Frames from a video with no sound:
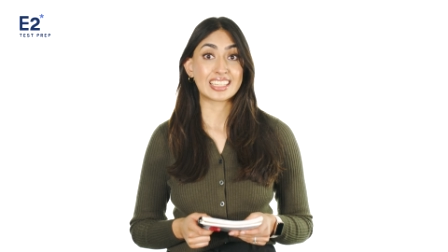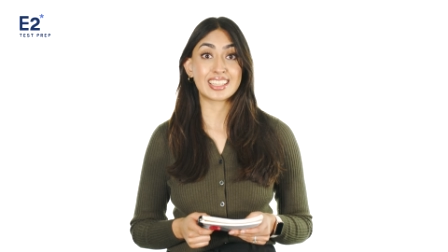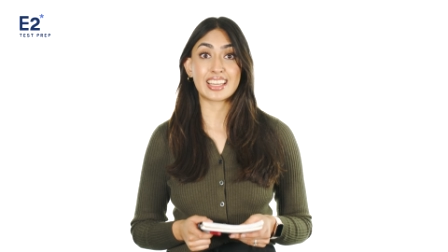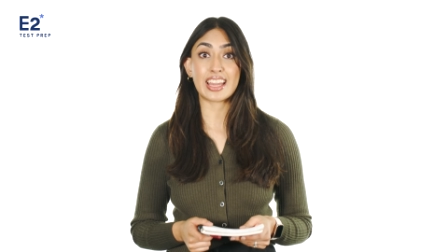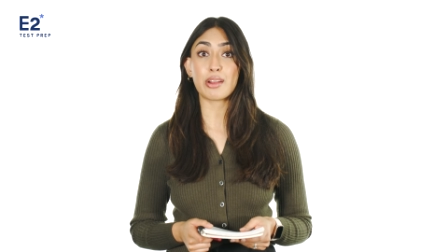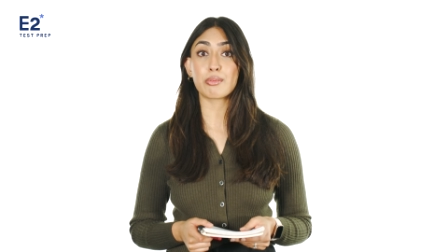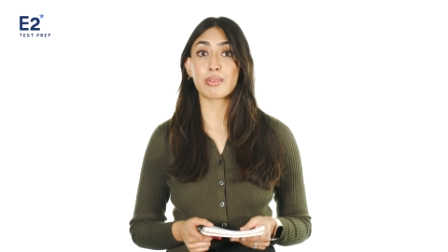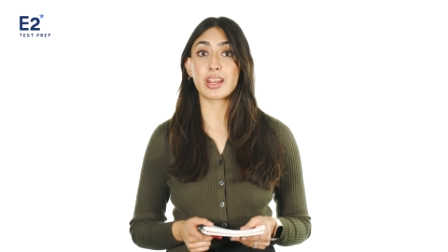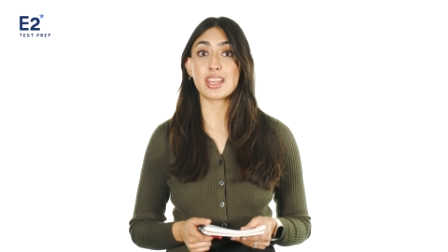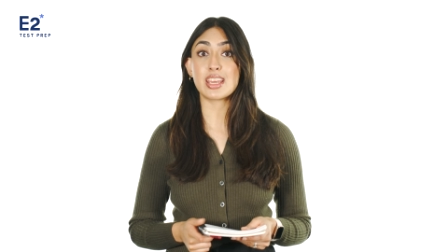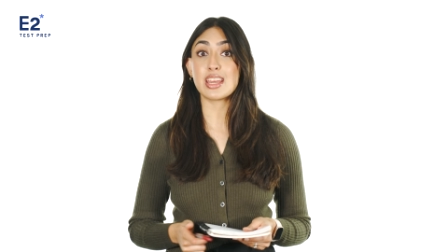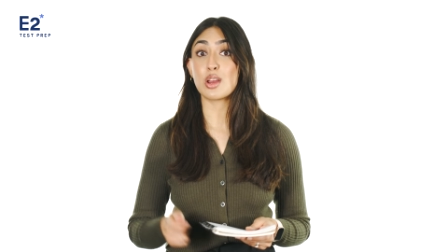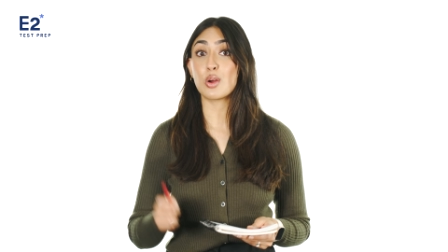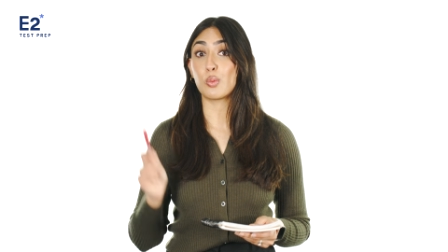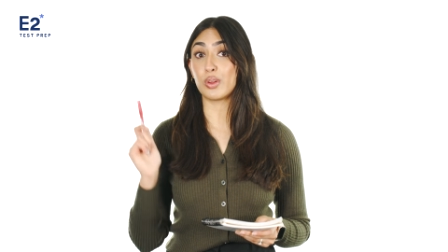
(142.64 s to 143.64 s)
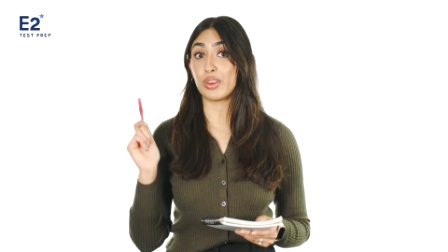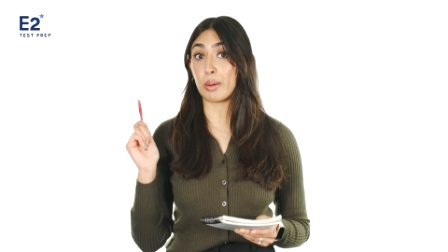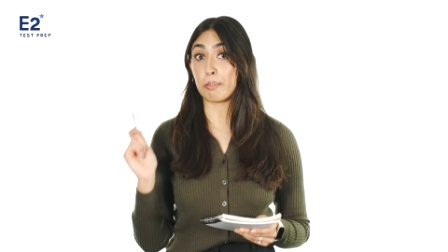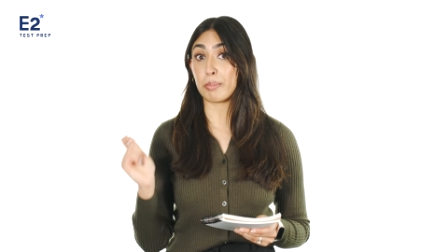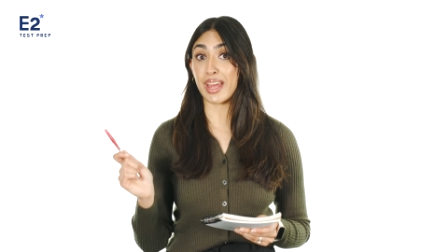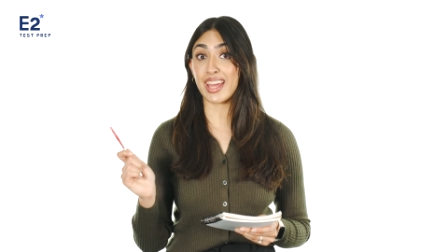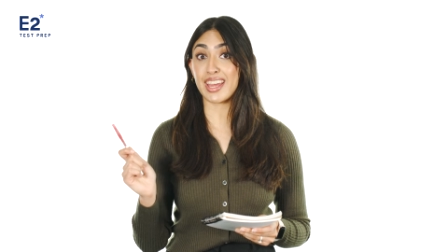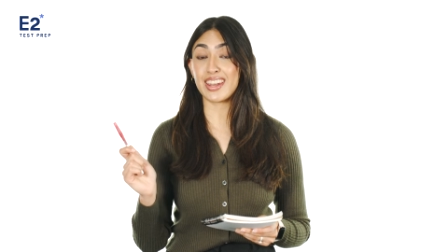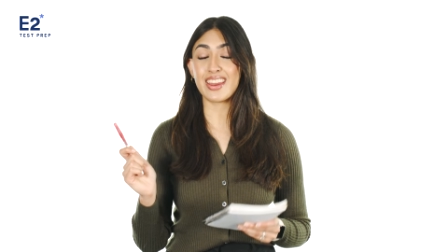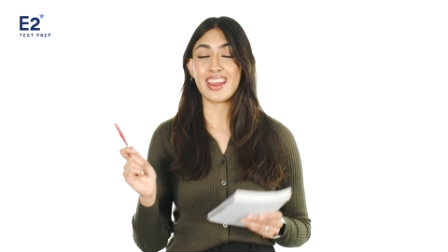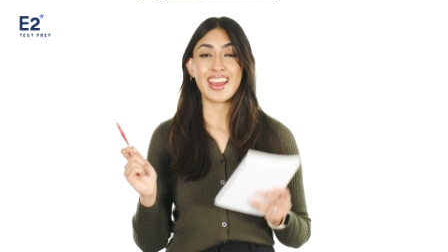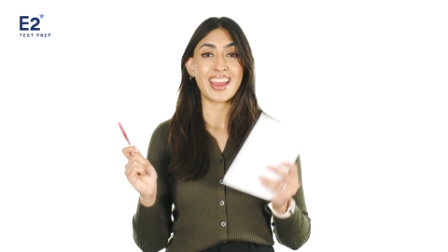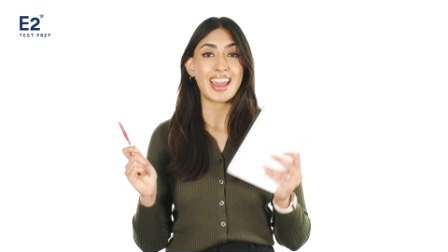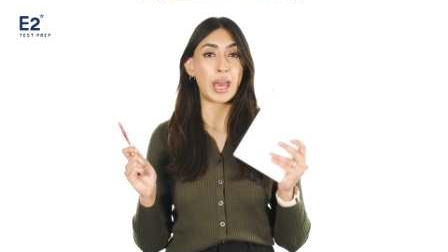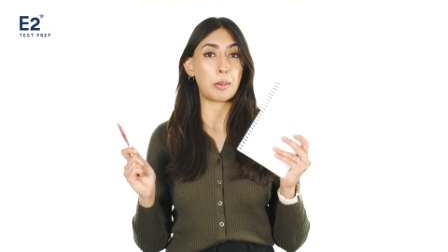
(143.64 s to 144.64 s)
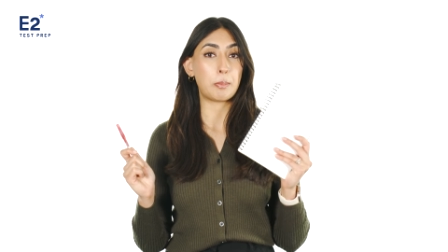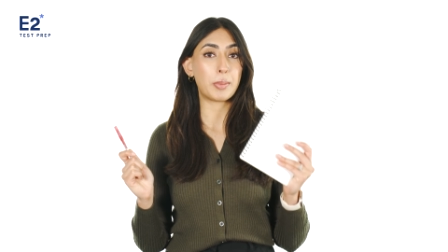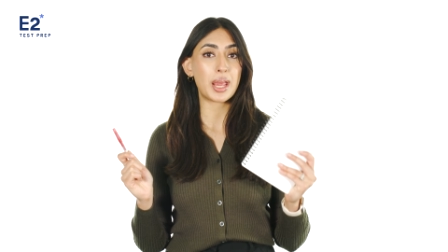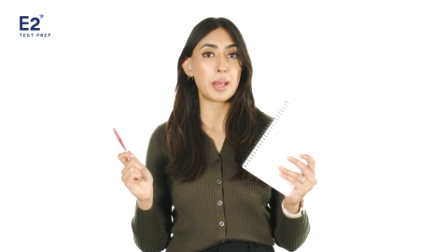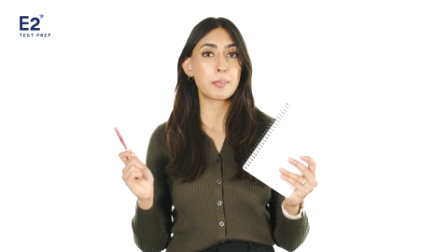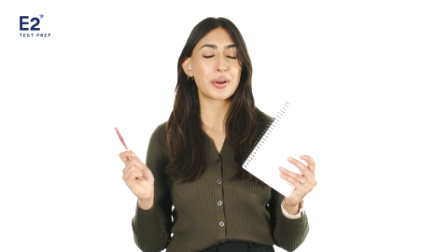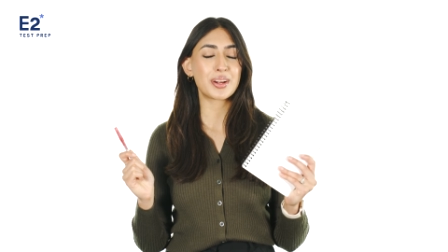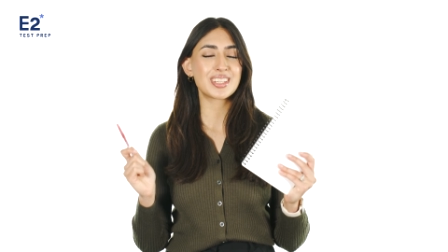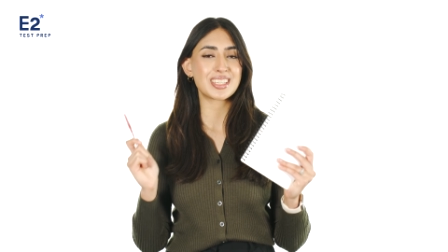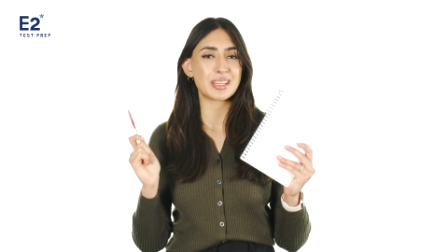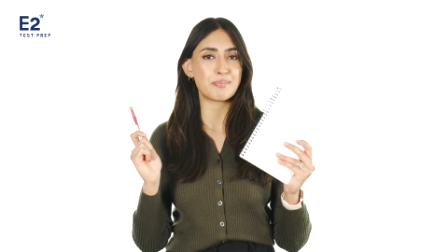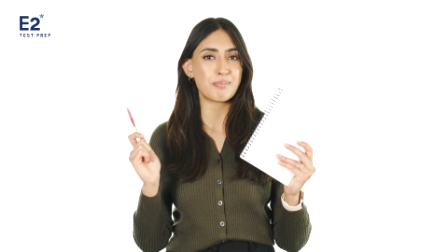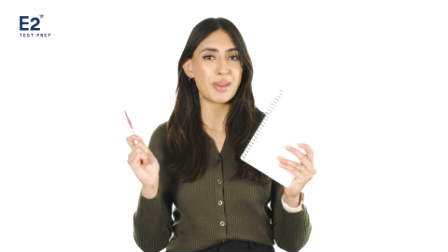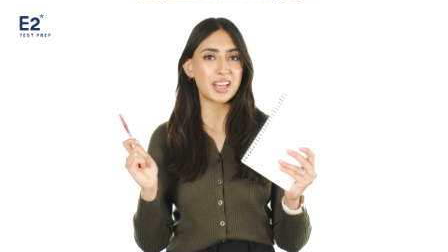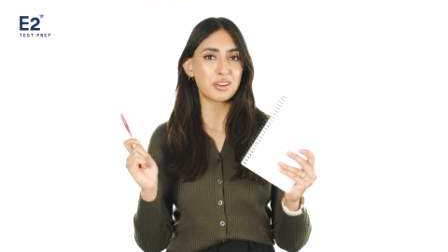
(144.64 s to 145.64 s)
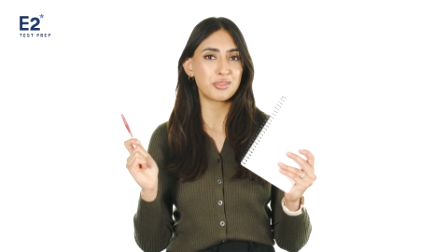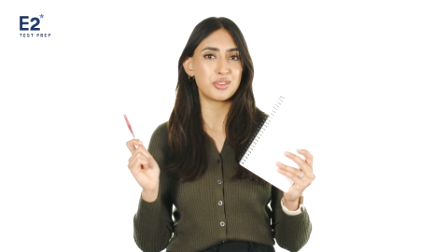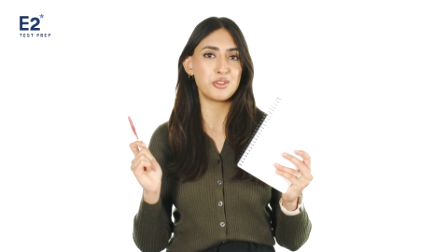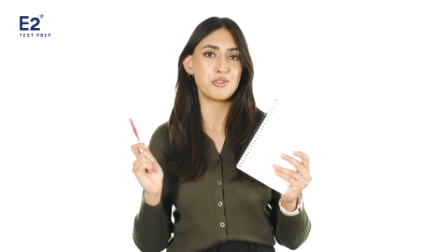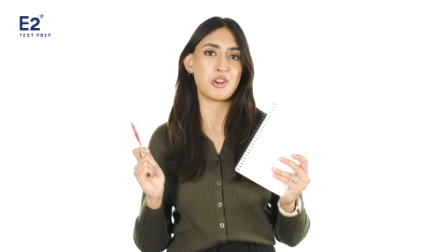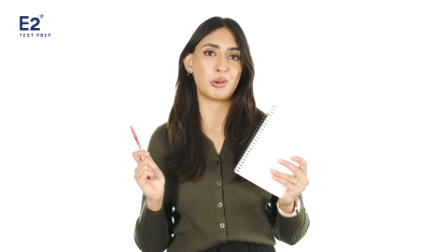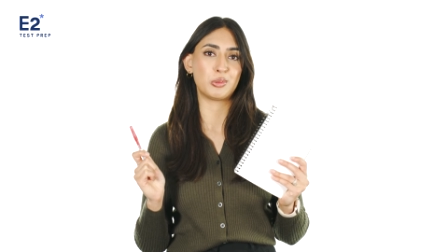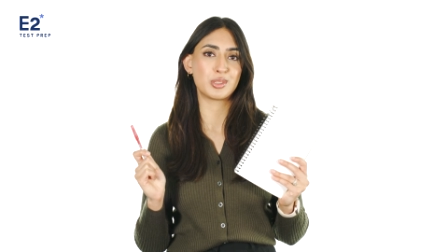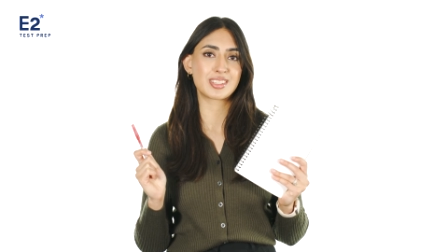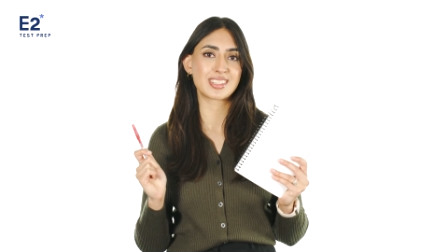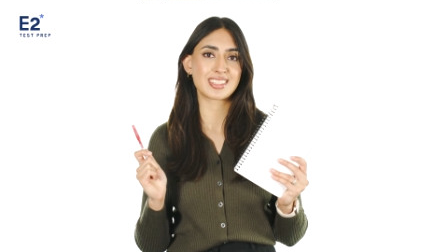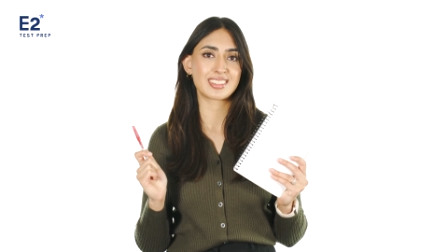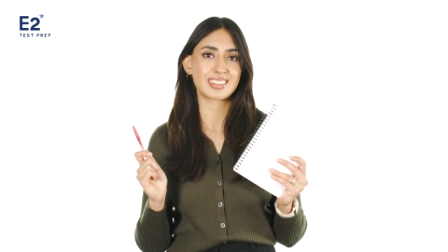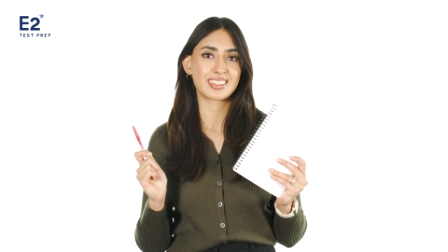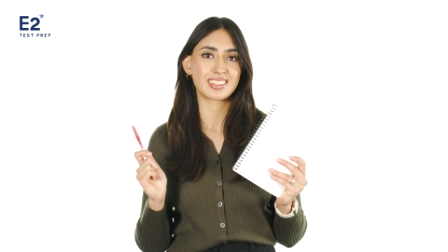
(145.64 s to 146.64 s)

Get ready with a pen and paper to make a few notes.